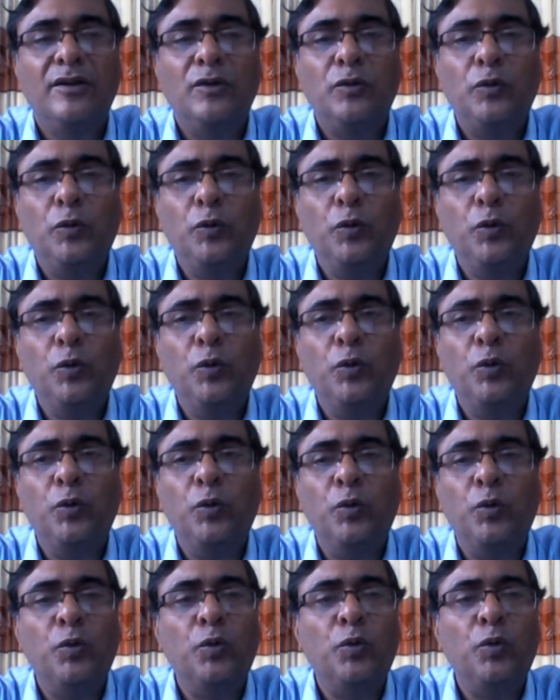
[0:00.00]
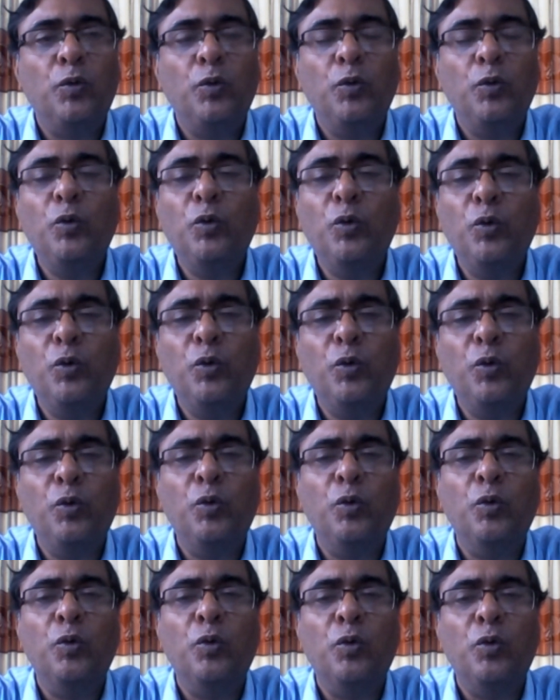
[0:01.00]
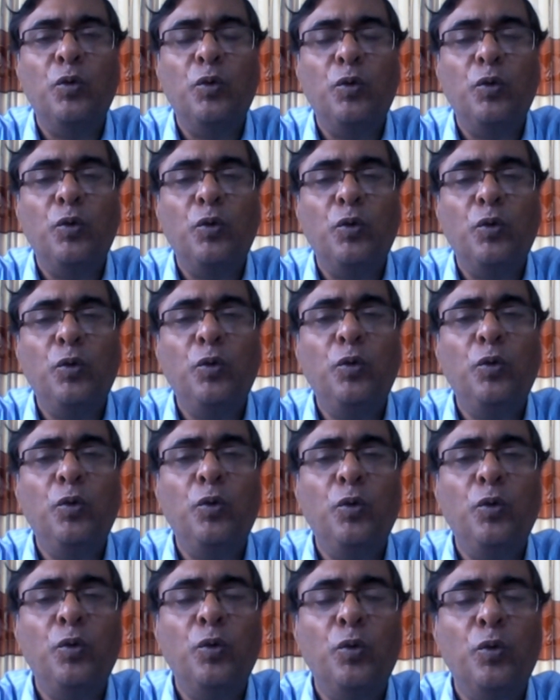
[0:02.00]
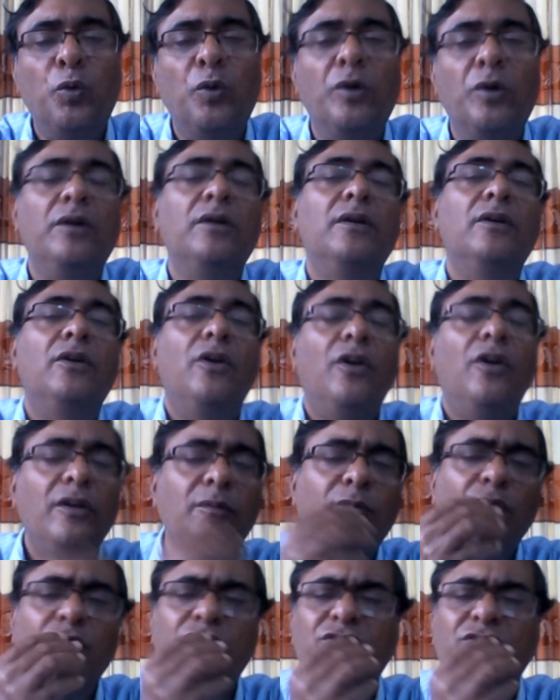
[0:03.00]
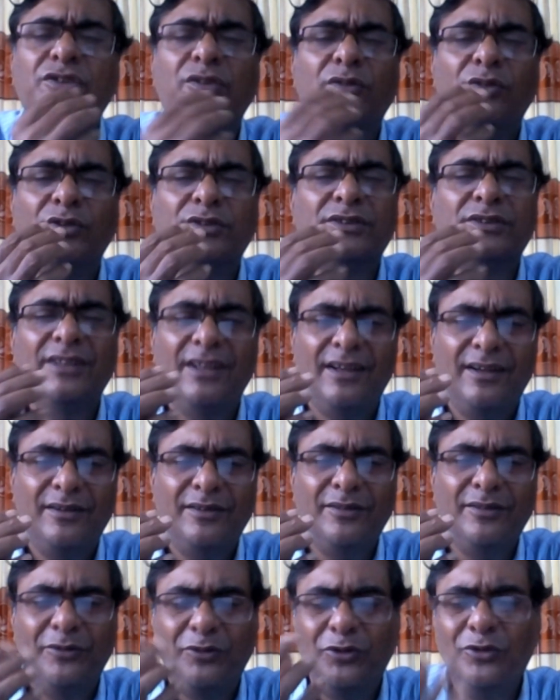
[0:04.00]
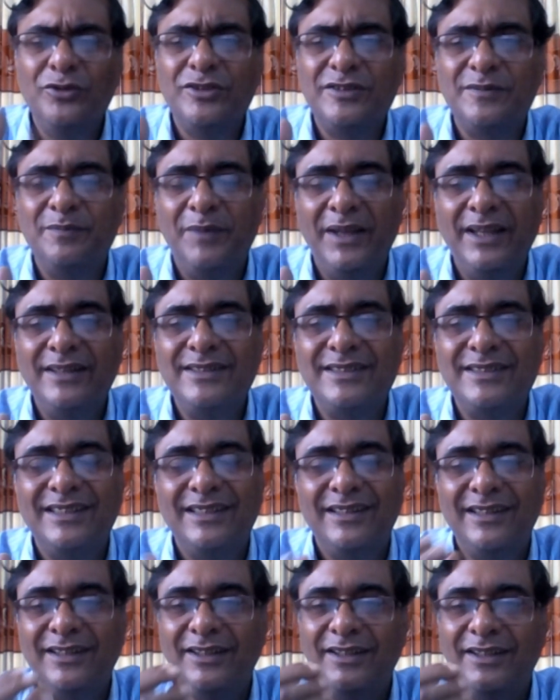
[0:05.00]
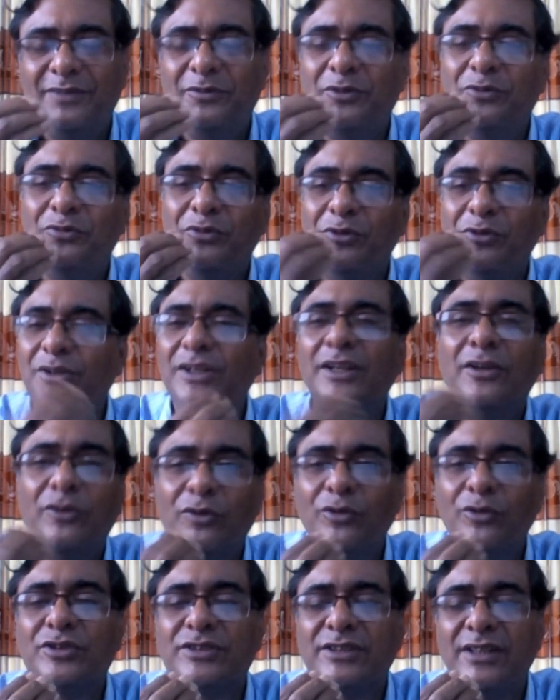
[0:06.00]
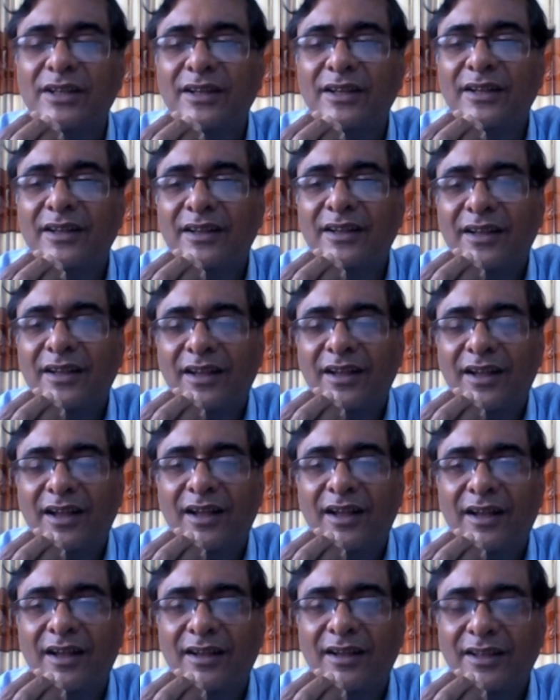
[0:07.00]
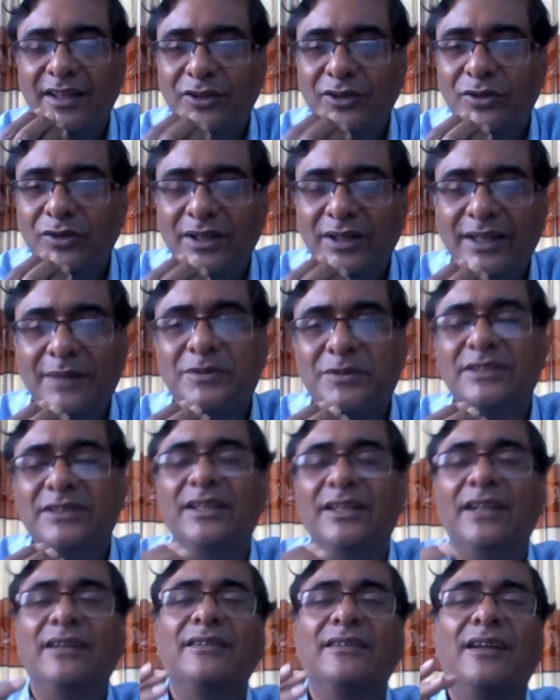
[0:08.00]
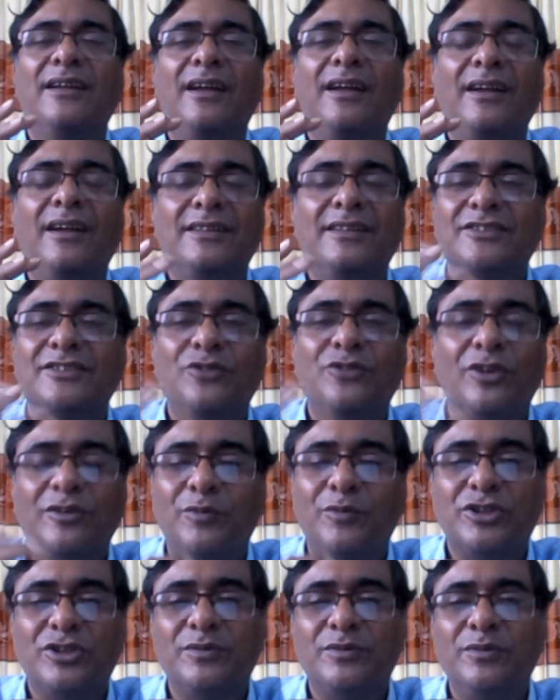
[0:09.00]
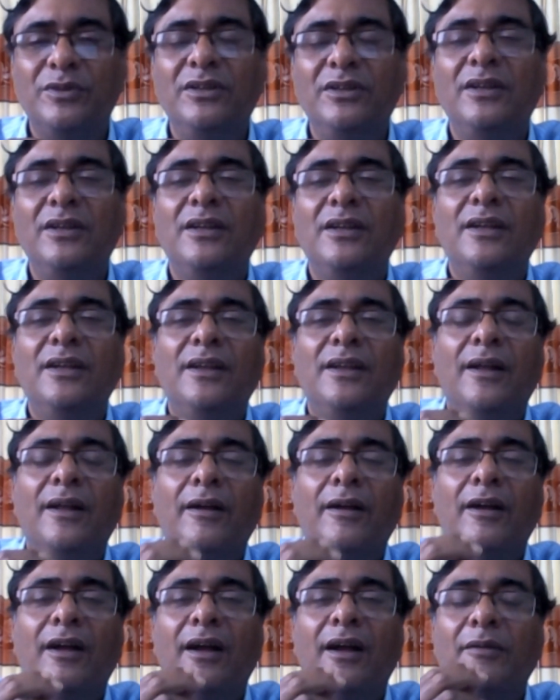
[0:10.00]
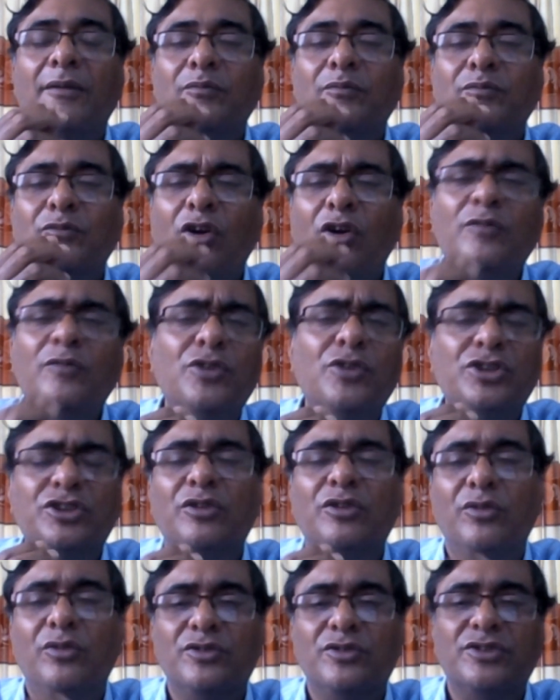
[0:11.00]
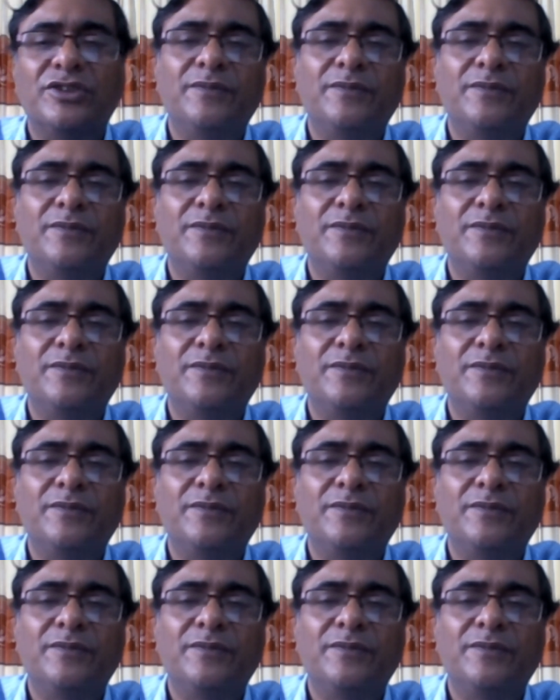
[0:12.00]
Ooh, ooh, ooh. Almost close. Close means if you fully close your lips, then it's not possible. Almost close.